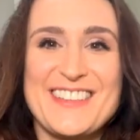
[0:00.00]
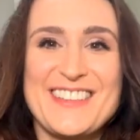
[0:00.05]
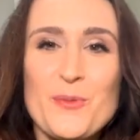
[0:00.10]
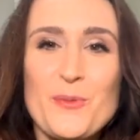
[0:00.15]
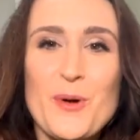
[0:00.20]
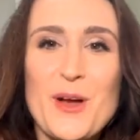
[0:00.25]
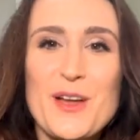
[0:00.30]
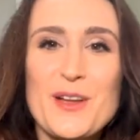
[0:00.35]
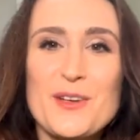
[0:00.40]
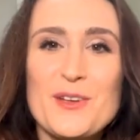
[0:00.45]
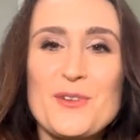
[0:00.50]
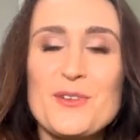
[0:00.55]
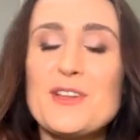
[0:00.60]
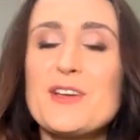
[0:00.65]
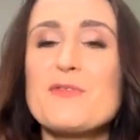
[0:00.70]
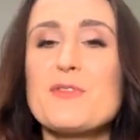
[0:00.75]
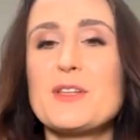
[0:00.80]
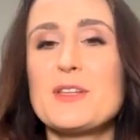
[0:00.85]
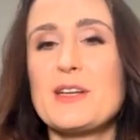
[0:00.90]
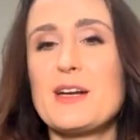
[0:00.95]
When you
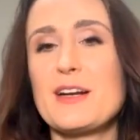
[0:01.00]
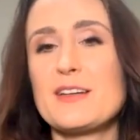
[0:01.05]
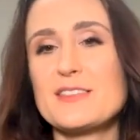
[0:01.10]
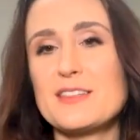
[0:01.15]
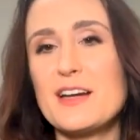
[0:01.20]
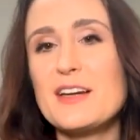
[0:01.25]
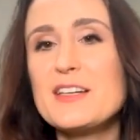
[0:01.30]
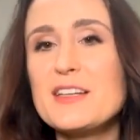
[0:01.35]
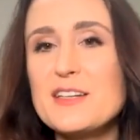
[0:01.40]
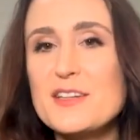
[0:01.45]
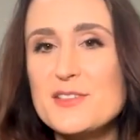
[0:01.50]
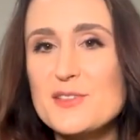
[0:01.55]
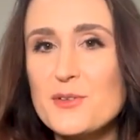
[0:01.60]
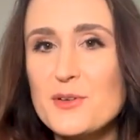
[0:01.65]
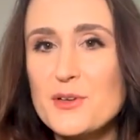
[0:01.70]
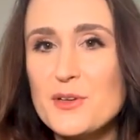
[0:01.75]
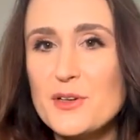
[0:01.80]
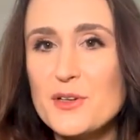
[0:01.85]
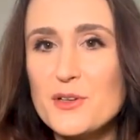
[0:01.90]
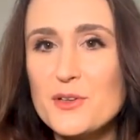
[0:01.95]
live with an anxiety
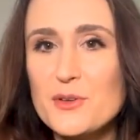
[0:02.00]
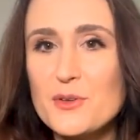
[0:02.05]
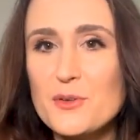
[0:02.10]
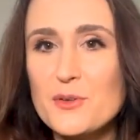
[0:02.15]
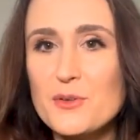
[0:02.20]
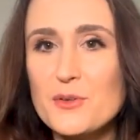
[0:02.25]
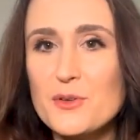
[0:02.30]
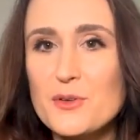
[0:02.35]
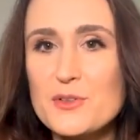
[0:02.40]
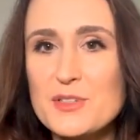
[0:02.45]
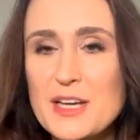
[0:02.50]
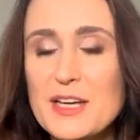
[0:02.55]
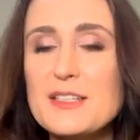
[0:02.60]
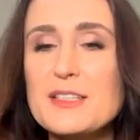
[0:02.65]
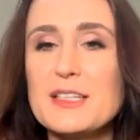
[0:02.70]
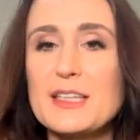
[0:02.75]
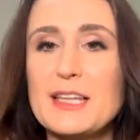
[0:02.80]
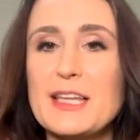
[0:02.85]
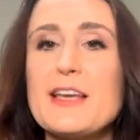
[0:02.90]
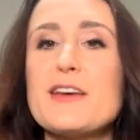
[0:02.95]
disorder, you, you tend
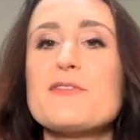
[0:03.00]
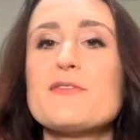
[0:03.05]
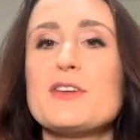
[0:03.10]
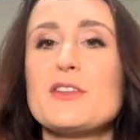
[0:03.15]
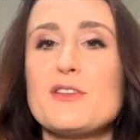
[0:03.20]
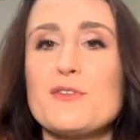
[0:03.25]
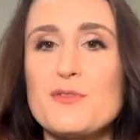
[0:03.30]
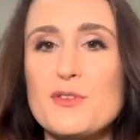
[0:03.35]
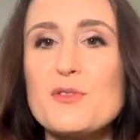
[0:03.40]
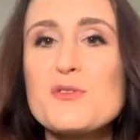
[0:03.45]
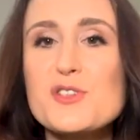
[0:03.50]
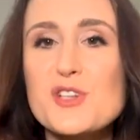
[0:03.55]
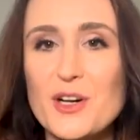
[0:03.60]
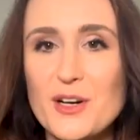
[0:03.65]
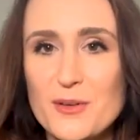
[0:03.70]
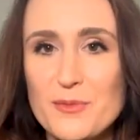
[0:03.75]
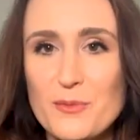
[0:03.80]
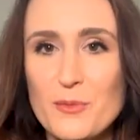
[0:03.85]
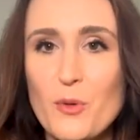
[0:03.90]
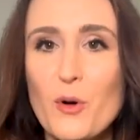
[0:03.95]
to live in the
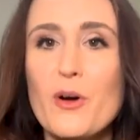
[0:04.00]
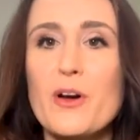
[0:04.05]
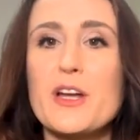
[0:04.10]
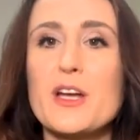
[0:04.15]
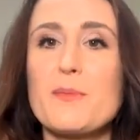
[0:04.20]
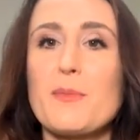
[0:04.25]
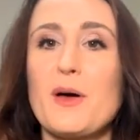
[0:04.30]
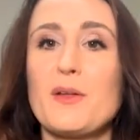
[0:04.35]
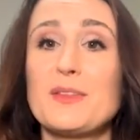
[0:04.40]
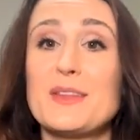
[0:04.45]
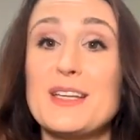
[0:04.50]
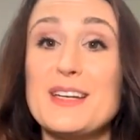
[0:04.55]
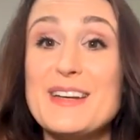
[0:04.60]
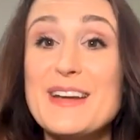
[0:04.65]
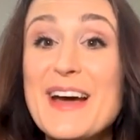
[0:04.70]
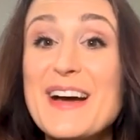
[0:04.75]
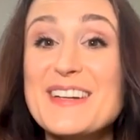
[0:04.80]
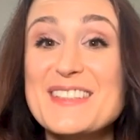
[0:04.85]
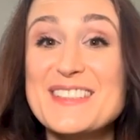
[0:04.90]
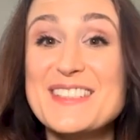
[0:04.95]
future, worrying about the
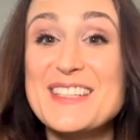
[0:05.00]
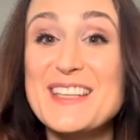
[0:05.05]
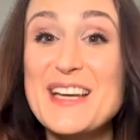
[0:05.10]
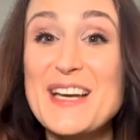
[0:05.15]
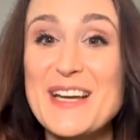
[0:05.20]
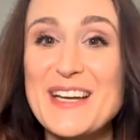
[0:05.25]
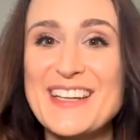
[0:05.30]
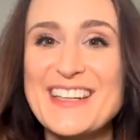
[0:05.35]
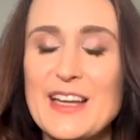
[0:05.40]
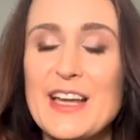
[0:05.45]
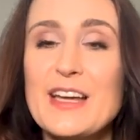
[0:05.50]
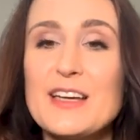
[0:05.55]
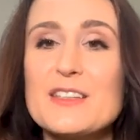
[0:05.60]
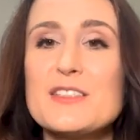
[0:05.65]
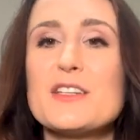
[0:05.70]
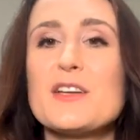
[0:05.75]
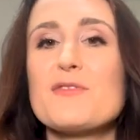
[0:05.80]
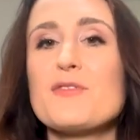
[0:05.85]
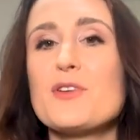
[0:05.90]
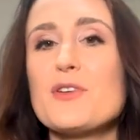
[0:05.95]
next thing.
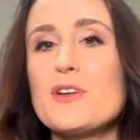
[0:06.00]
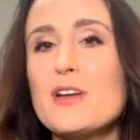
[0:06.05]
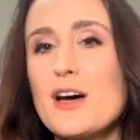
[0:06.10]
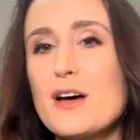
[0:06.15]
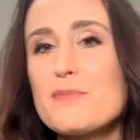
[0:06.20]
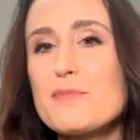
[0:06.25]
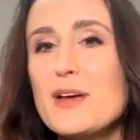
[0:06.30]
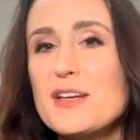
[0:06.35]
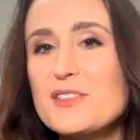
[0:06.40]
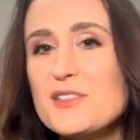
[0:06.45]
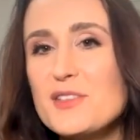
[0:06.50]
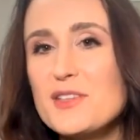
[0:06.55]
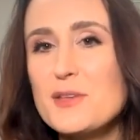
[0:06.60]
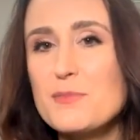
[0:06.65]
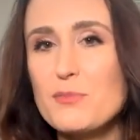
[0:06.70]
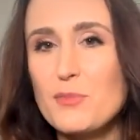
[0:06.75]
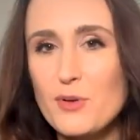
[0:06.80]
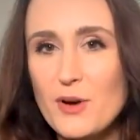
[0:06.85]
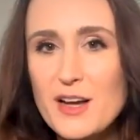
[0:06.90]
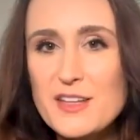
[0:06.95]
And if you're not mentally
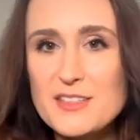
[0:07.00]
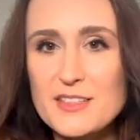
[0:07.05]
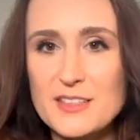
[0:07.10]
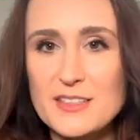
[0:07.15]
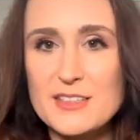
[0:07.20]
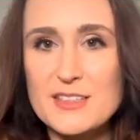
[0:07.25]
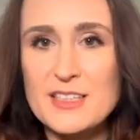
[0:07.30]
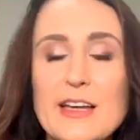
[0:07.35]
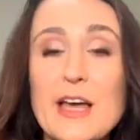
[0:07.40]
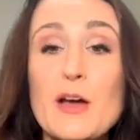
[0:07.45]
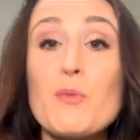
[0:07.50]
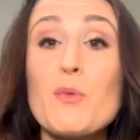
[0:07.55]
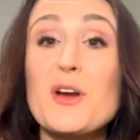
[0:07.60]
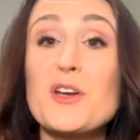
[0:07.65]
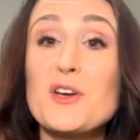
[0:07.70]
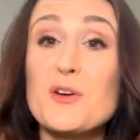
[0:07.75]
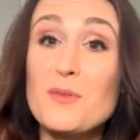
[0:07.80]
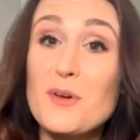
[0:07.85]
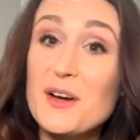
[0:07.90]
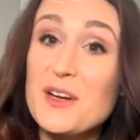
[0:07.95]
present, and when
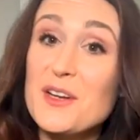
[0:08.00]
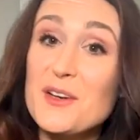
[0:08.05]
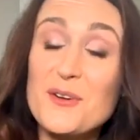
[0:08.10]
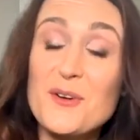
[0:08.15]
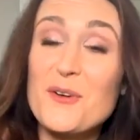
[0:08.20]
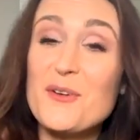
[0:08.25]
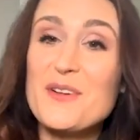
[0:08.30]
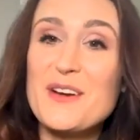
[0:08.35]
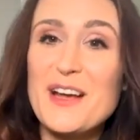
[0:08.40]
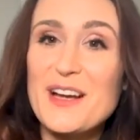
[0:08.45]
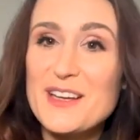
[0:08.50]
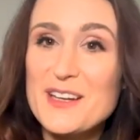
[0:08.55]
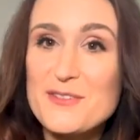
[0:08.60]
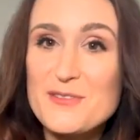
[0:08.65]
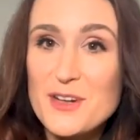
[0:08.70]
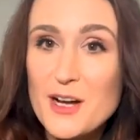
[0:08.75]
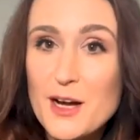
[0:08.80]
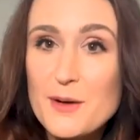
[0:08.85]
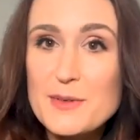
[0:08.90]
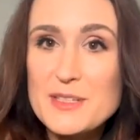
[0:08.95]
you're running your own negative
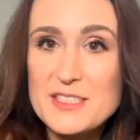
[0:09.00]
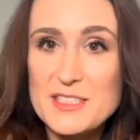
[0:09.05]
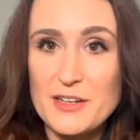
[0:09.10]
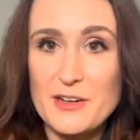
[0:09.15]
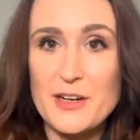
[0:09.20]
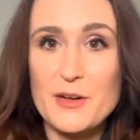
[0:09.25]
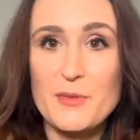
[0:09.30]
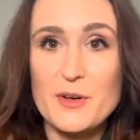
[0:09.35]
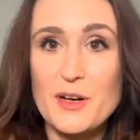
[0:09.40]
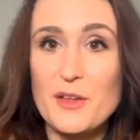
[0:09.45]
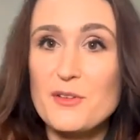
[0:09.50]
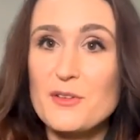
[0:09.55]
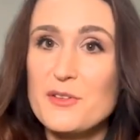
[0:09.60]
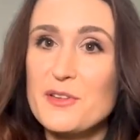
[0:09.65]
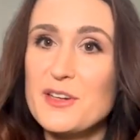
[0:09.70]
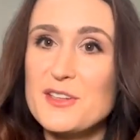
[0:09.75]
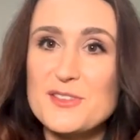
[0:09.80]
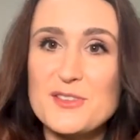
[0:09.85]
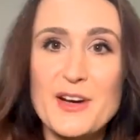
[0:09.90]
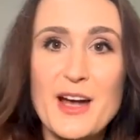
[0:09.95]
commentary when other
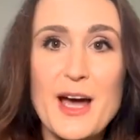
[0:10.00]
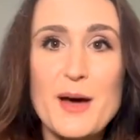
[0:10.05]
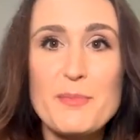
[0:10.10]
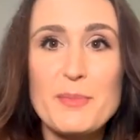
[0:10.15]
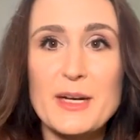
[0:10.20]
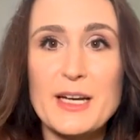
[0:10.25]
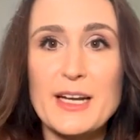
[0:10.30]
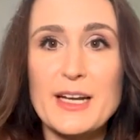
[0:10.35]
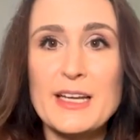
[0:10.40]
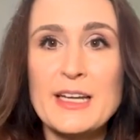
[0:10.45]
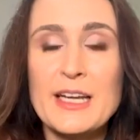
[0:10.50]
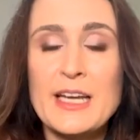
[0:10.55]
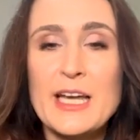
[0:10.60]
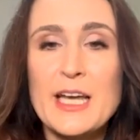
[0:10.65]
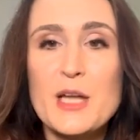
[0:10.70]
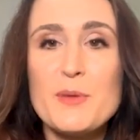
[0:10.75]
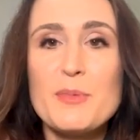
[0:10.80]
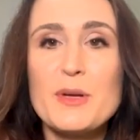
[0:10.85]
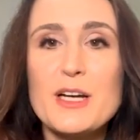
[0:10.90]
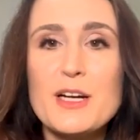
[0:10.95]
things are happening,
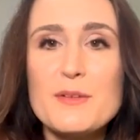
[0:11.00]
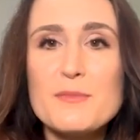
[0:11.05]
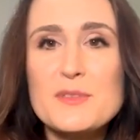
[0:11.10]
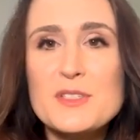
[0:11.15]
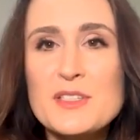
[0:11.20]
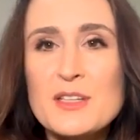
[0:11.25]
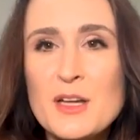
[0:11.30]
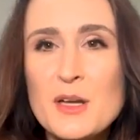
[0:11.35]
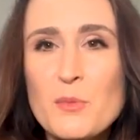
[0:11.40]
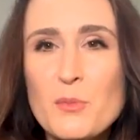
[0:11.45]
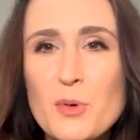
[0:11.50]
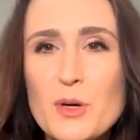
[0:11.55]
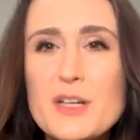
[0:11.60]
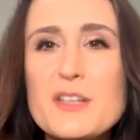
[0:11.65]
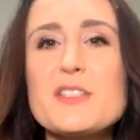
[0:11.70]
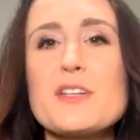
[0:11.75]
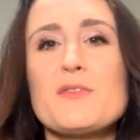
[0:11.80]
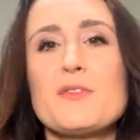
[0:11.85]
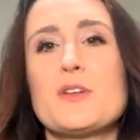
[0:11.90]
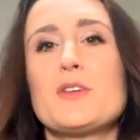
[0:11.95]
it becomes pretty
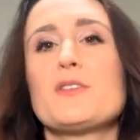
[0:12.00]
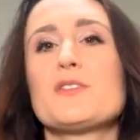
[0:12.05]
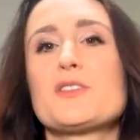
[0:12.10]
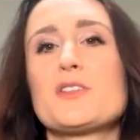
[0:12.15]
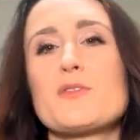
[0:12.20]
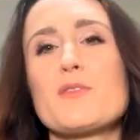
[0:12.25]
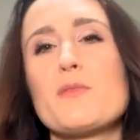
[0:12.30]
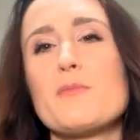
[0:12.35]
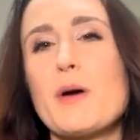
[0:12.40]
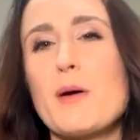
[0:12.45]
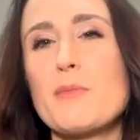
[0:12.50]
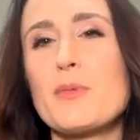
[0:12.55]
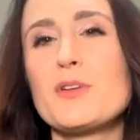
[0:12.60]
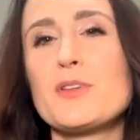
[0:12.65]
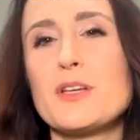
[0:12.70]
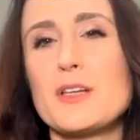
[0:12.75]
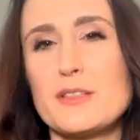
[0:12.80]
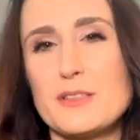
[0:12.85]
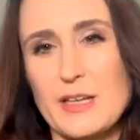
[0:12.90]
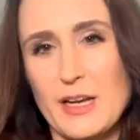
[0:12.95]
difficult to remember
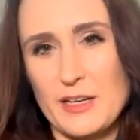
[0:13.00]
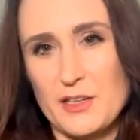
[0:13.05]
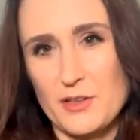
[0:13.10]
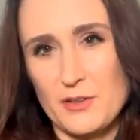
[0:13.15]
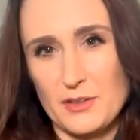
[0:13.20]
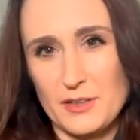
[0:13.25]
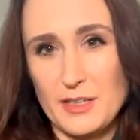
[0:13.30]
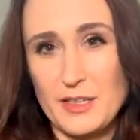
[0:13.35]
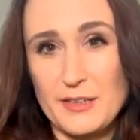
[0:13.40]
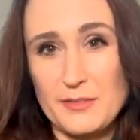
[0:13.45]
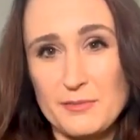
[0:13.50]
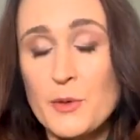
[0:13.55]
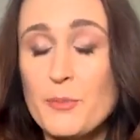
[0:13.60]
things accurately.